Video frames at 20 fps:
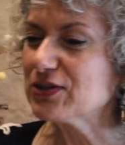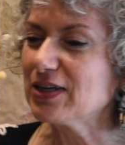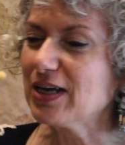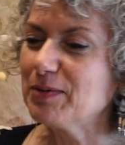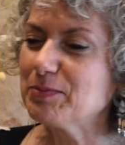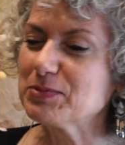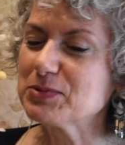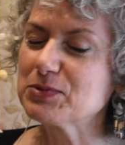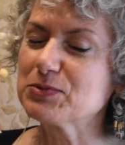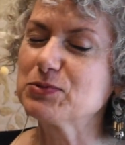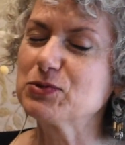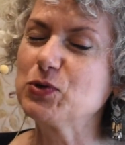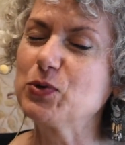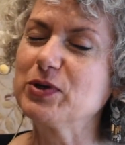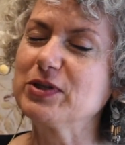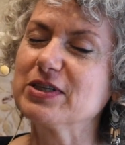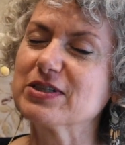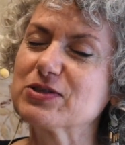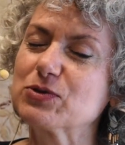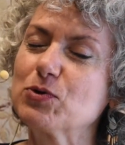I'm
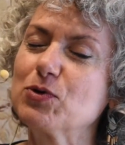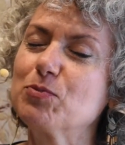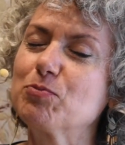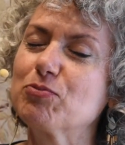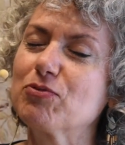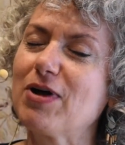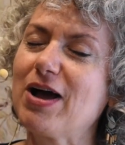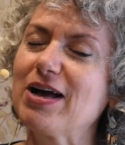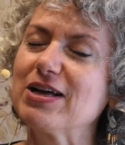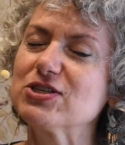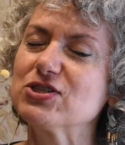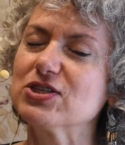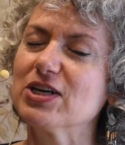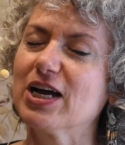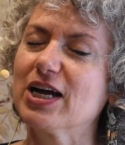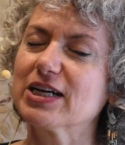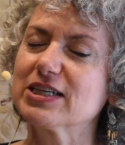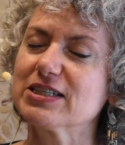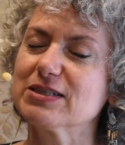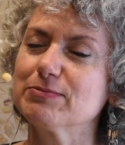doing this group
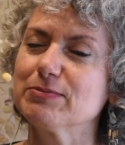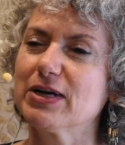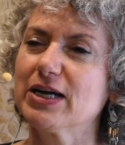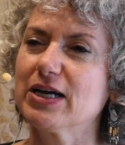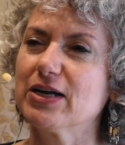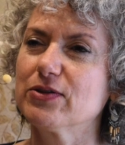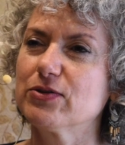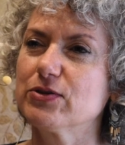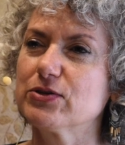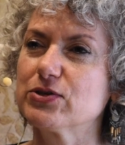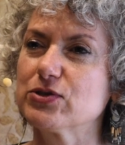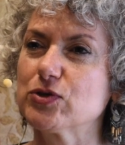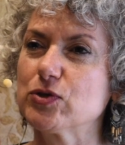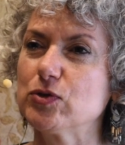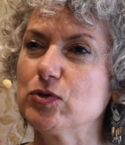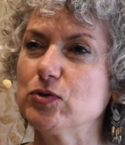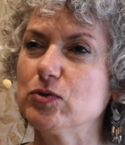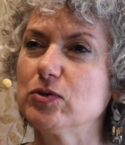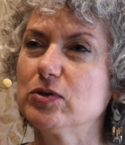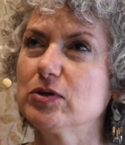project, and my other
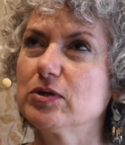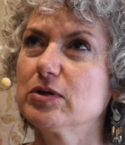two